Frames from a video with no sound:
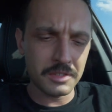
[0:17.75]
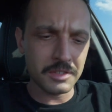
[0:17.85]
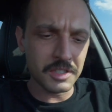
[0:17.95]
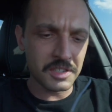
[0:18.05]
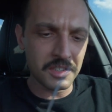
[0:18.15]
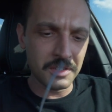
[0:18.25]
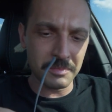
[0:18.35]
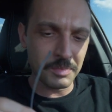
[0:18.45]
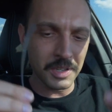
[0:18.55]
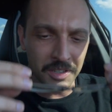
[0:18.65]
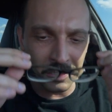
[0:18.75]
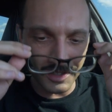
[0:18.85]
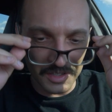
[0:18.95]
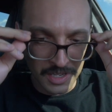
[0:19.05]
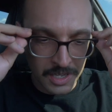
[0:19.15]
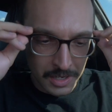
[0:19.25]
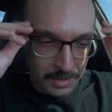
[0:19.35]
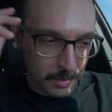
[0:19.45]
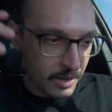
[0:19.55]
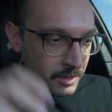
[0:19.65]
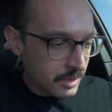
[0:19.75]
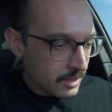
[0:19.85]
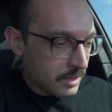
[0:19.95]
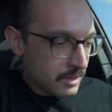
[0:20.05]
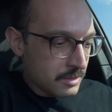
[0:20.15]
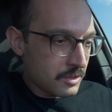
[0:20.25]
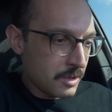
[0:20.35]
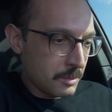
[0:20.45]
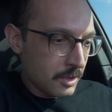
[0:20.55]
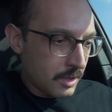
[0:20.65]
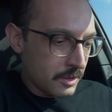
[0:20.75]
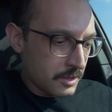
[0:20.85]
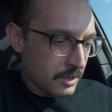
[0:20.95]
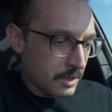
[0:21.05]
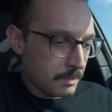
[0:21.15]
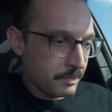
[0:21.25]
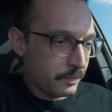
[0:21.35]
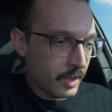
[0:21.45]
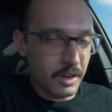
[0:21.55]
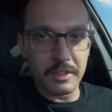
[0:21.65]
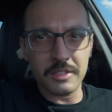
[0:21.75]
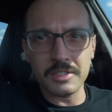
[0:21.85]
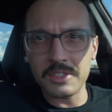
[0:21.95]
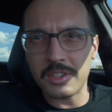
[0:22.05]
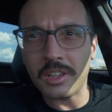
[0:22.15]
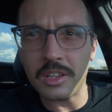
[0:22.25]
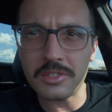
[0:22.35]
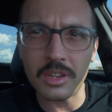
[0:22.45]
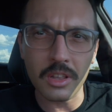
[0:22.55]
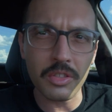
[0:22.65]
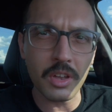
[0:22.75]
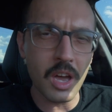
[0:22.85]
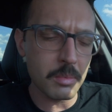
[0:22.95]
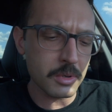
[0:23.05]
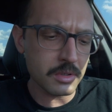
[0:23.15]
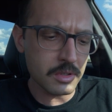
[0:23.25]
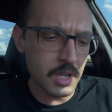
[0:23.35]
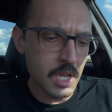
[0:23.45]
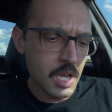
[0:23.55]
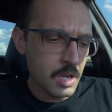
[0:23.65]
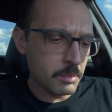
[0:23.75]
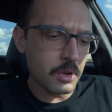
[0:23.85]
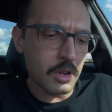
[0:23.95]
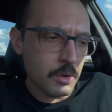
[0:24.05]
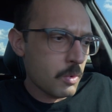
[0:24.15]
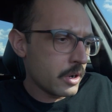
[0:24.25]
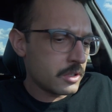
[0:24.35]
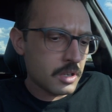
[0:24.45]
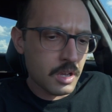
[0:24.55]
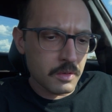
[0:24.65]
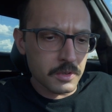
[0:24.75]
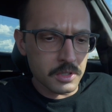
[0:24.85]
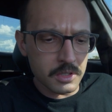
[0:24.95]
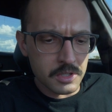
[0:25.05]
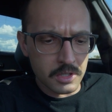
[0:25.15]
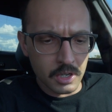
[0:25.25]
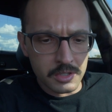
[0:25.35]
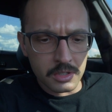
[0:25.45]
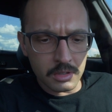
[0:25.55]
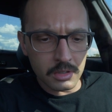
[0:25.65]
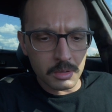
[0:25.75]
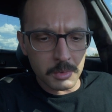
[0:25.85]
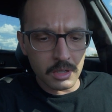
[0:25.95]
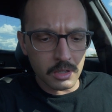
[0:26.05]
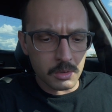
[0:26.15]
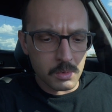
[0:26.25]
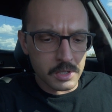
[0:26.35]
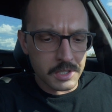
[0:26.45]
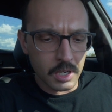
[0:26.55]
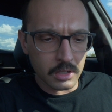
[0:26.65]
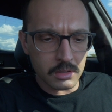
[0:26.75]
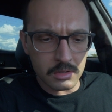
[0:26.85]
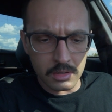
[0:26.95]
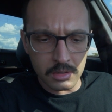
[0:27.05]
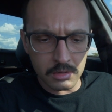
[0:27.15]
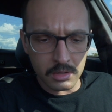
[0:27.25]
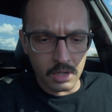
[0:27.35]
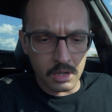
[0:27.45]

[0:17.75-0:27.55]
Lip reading: just because apparently I get in trouble all the time. I don't know, just in case anything happens. But I wanted to have a discussion. Give me like 1 second to